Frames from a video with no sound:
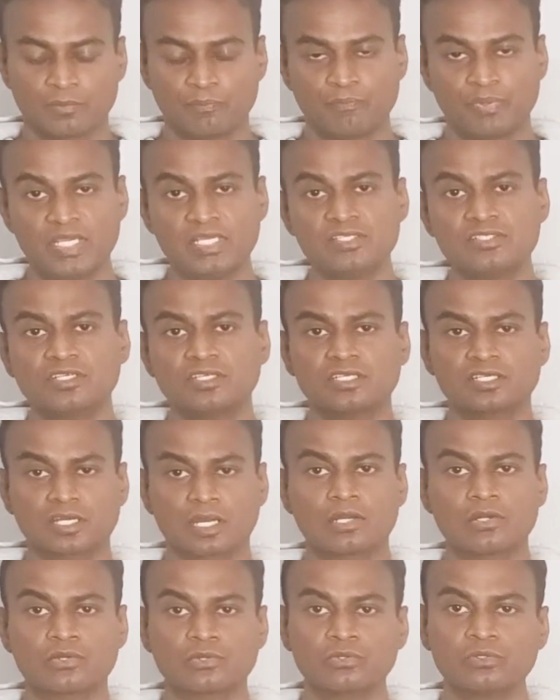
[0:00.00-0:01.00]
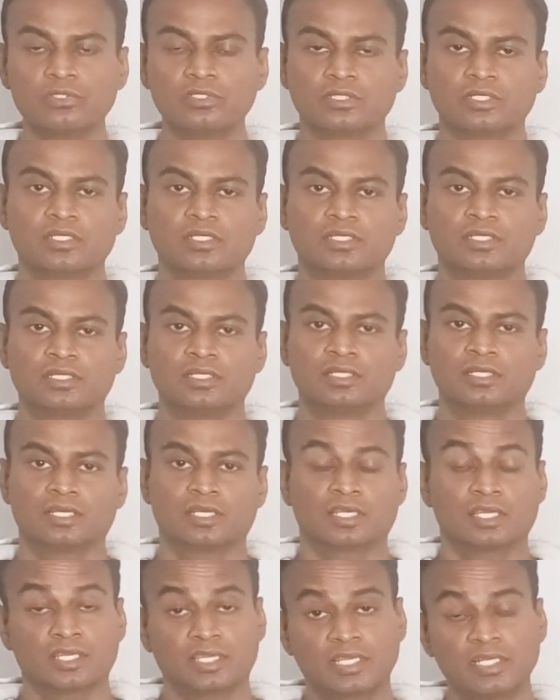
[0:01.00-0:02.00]
Based on control,
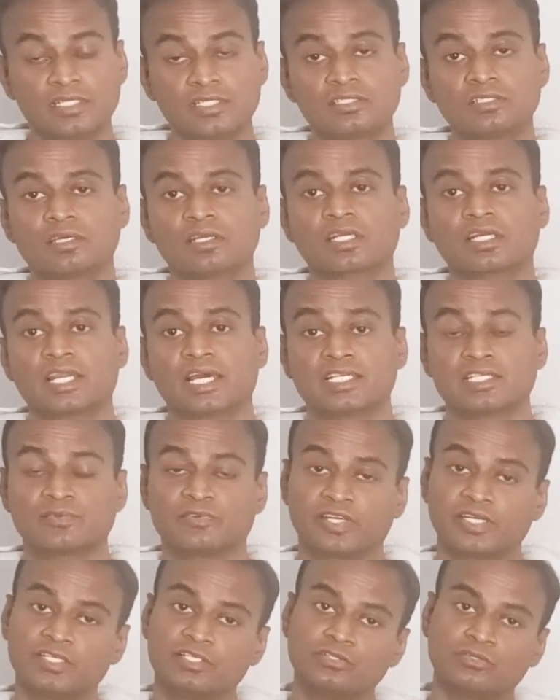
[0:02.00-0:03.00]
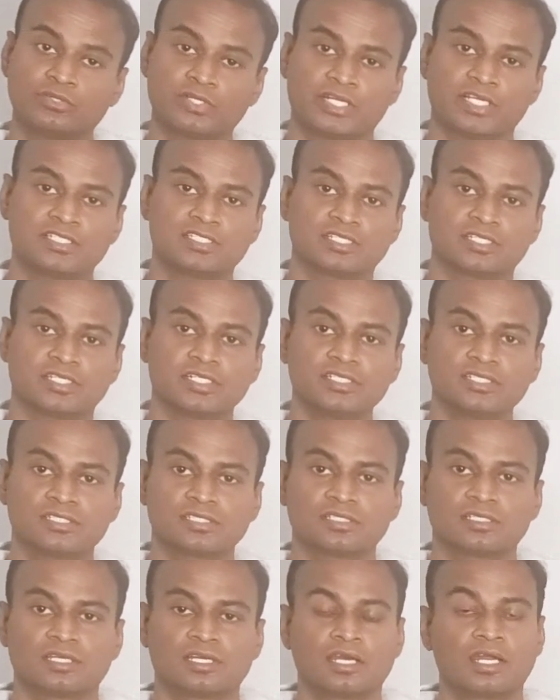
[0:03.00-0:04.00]
kits are classified into test
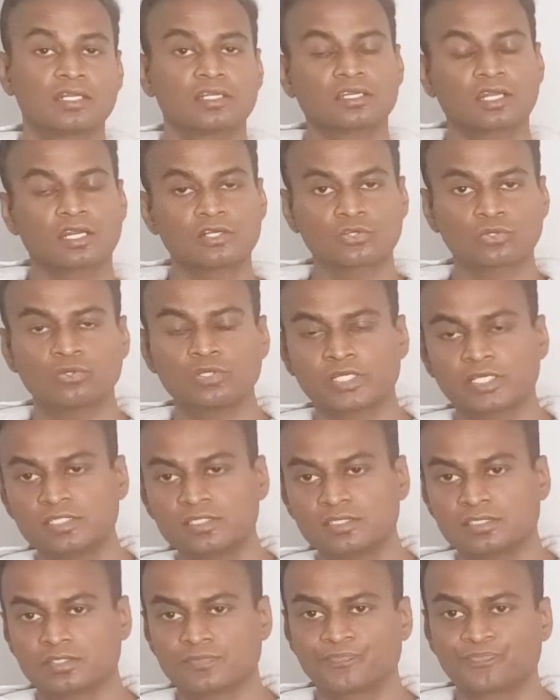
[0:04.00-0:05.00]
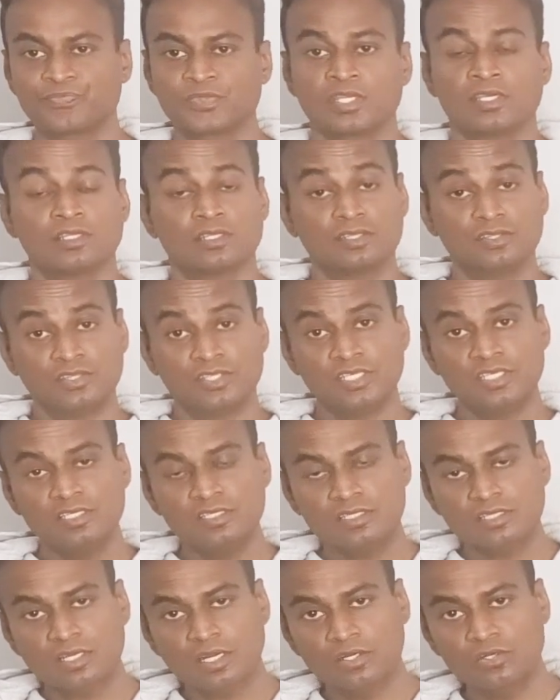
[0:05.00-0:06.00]
kits and control kits.
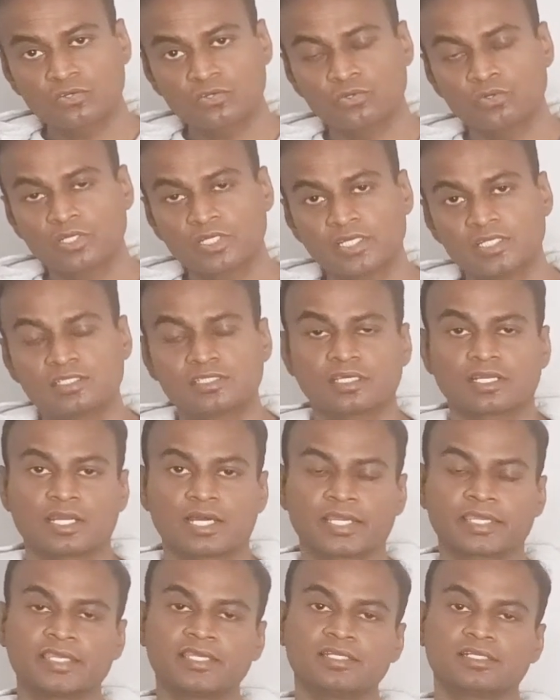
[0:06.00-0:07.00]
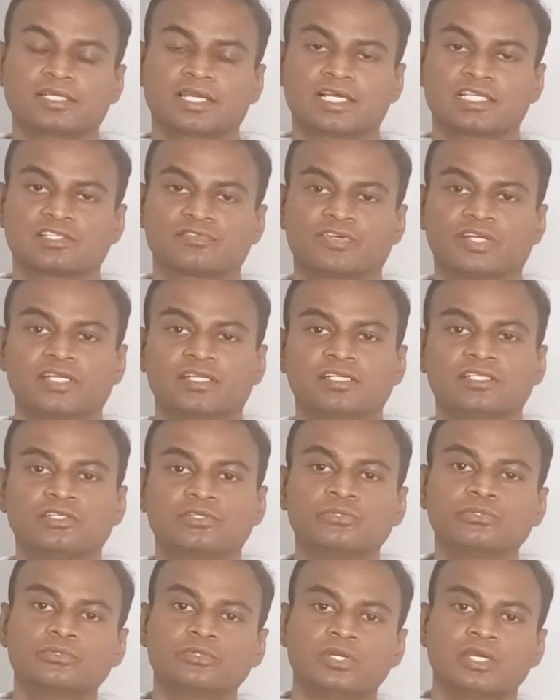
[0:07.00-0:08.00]
These control kits are again classified
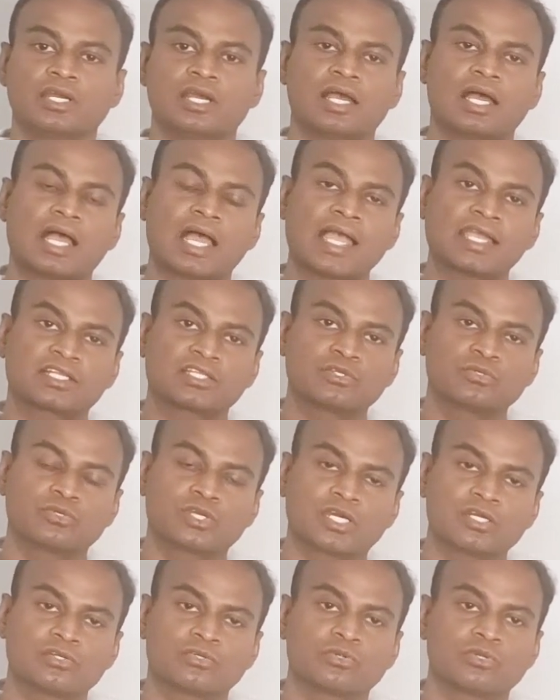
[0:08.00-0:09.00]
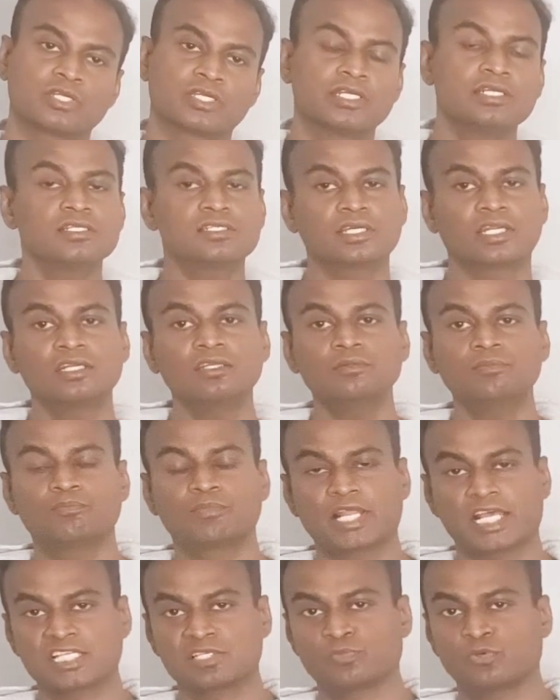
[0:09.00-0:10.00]
into active control kits and
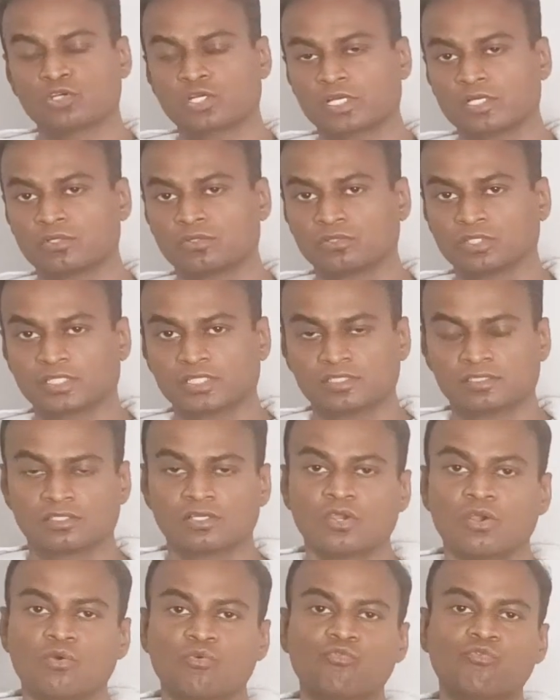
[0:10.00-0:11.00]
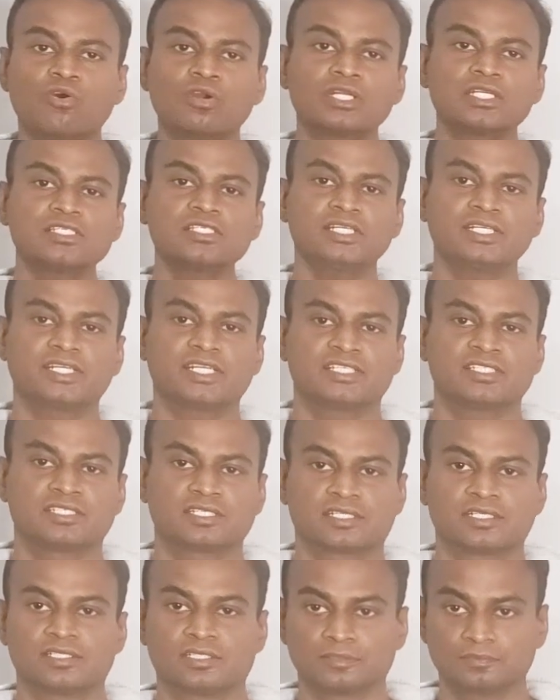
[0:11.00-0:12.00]
placebo control kits. What is a
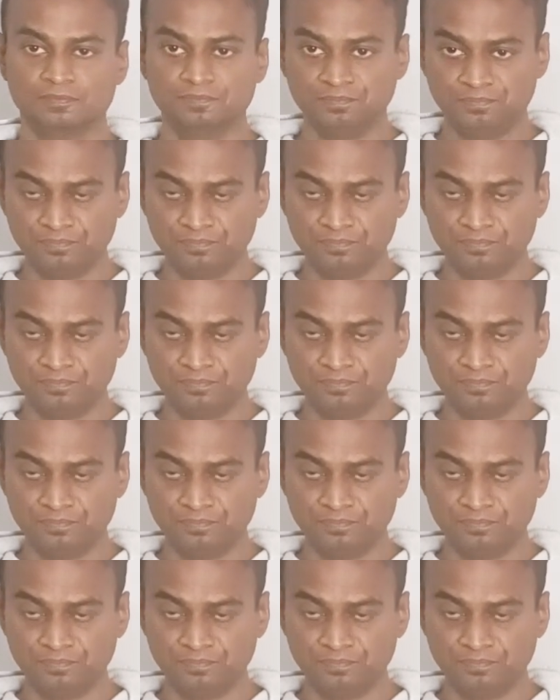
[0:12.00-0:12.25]
test kit?